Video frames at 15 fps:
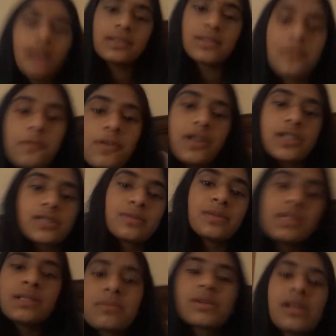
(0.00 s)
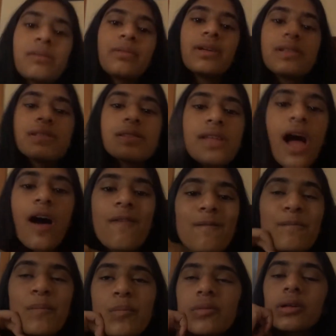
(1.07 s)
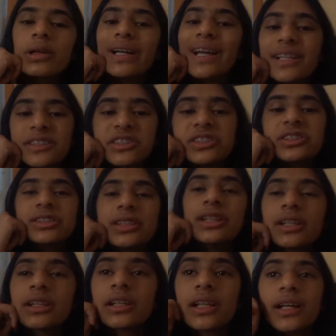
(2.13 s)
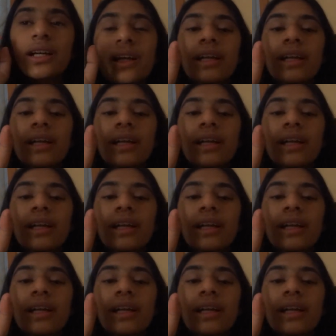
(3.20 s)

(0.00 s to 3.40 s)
As a freshman, I'm gonna be a sophomore next year.